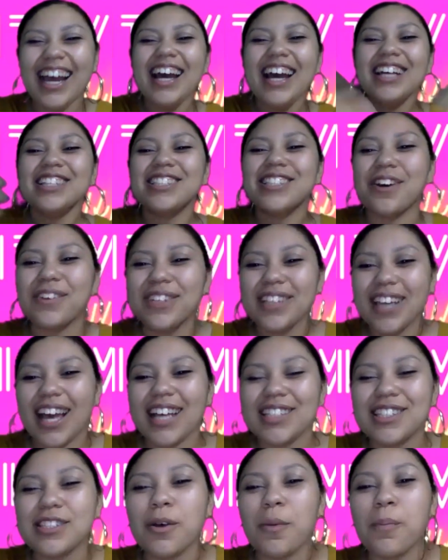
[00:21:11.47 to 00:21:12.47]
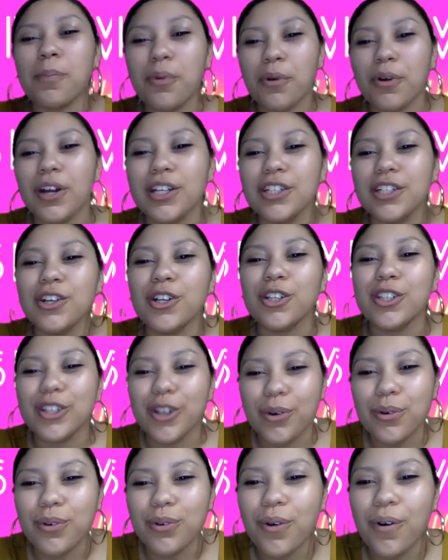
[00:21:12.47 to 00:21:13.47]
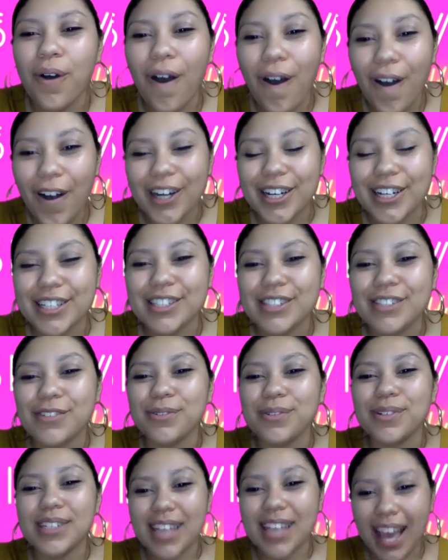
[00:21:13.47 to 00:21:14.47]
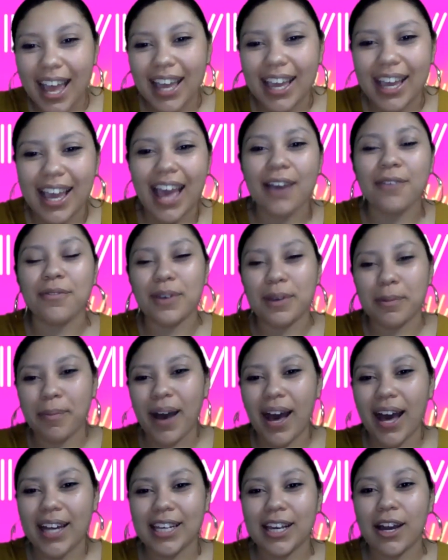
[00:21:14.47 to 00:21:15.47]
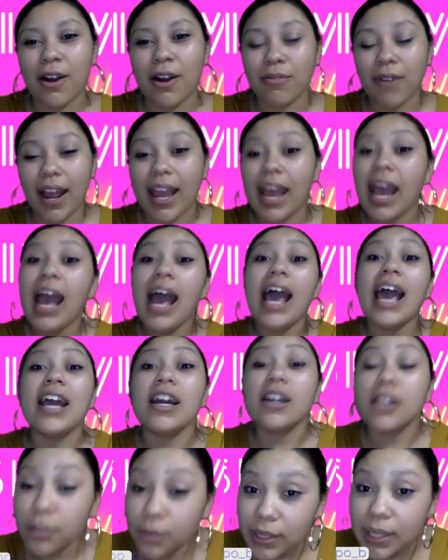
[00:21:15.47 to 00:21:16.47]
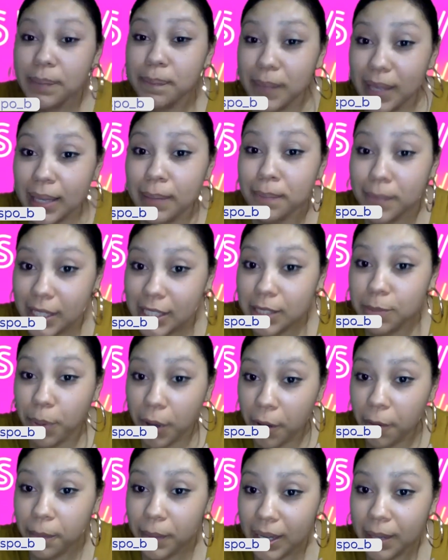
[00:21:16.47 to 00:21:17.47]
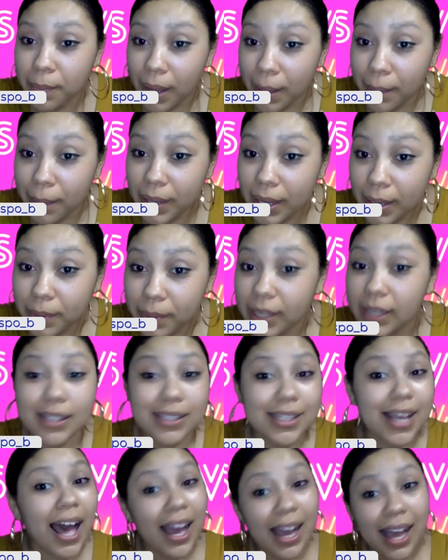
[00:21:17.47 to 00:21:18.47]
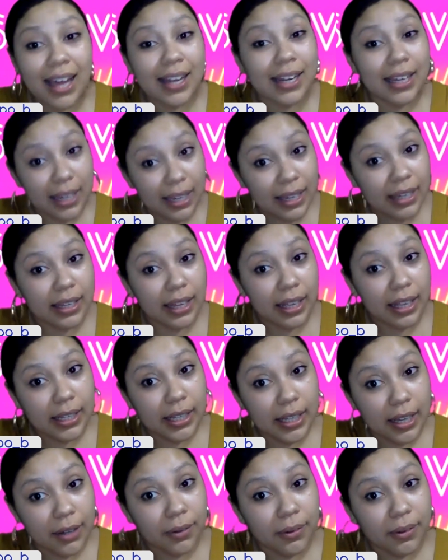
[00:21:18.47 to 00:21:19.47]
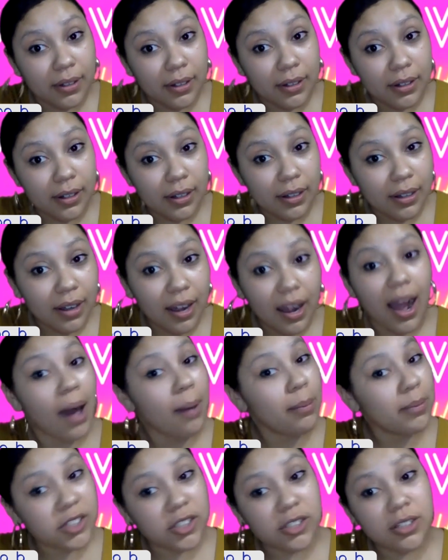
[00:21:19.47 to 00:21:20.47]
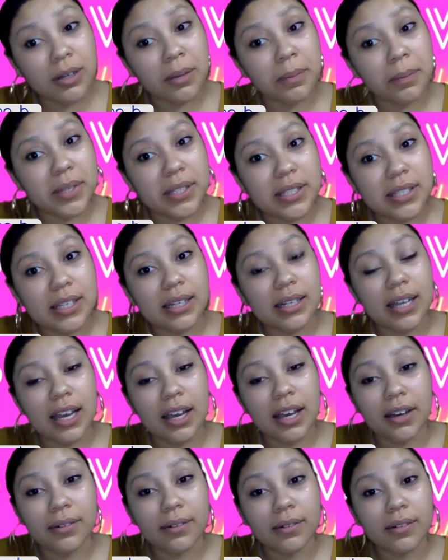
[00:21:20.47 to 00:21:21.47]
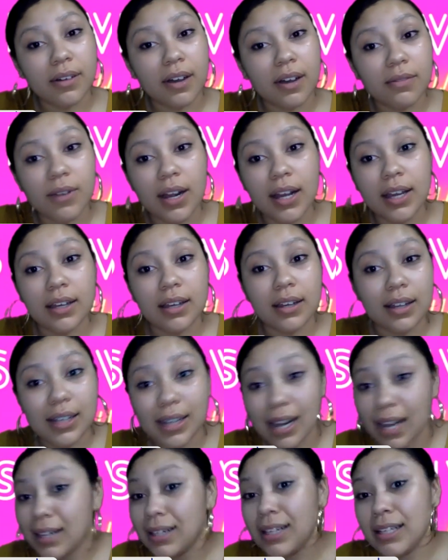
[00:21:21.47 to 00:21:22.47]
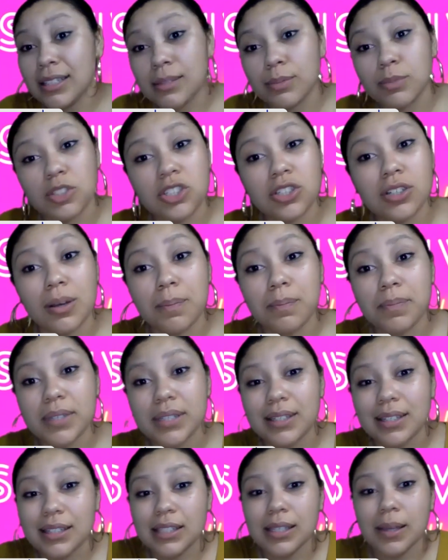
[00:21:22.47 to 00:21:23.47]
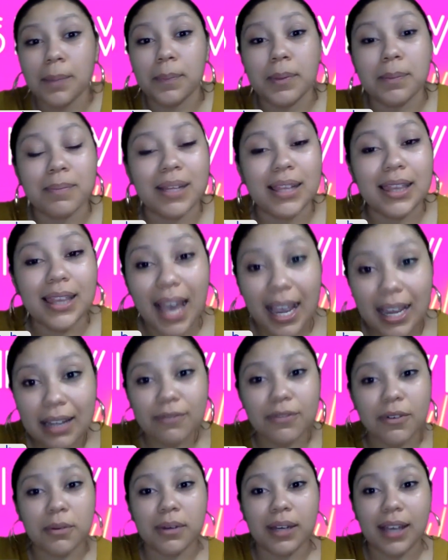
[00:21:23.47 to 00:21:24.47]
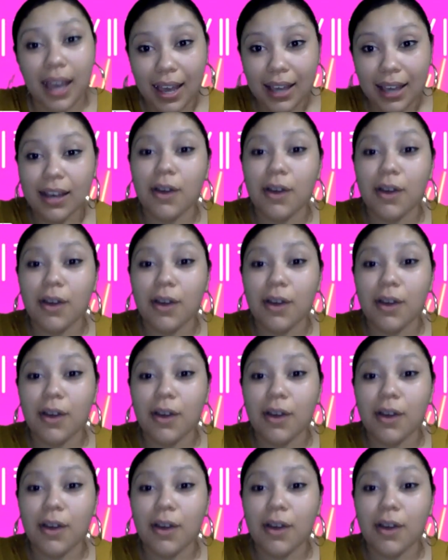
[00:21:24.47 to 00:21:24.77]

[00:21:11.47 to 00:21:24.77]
So yes, support your local artists today, everybody. All right, including me, Miss Po B, my baby, because I gotta eat. Hello, I'm a sugar biscuit now. All right, and I need some sugar biscuits up in my life. Okay.